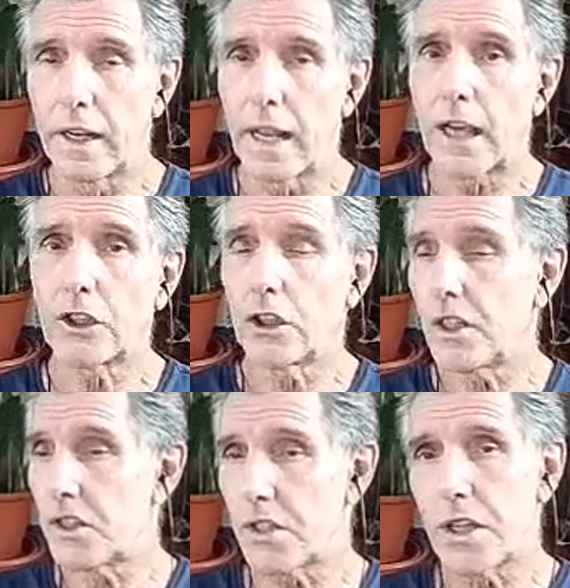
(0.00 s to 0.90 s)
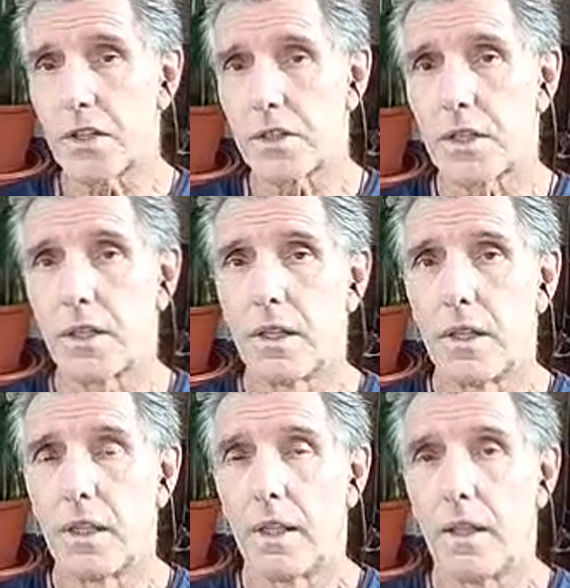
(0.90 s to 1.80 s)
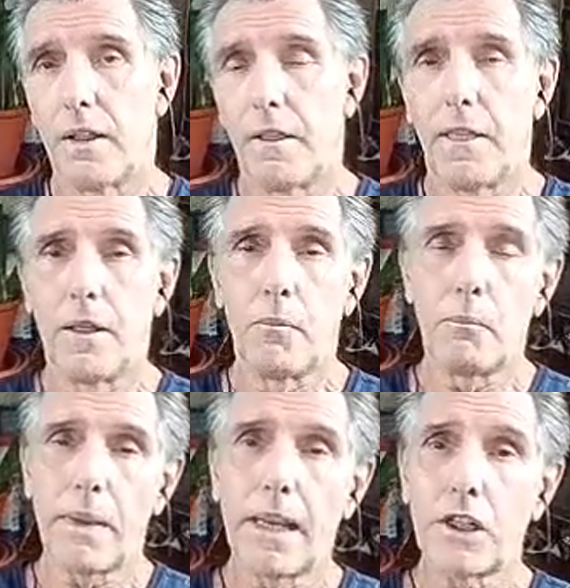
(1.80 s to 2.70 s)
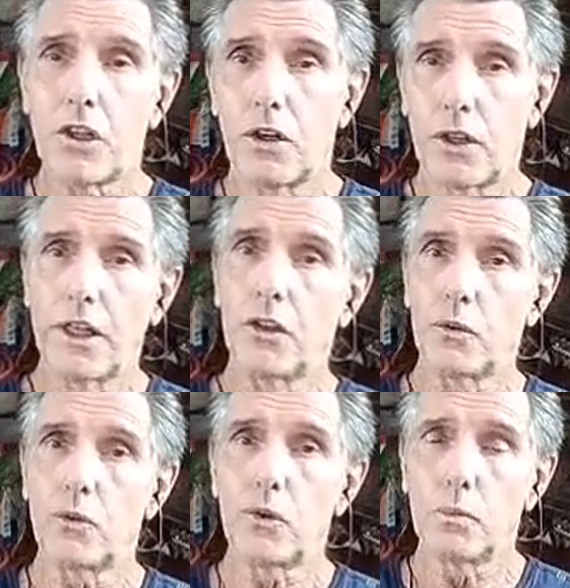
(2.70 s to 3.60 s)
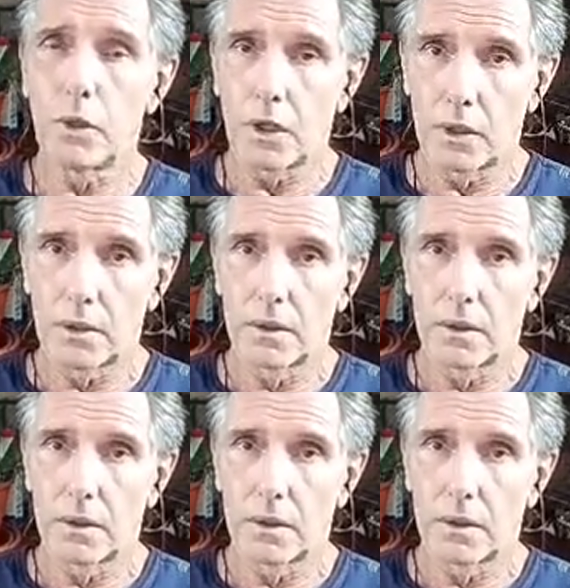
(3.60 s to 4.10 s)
And actually, cyst may turn into tumor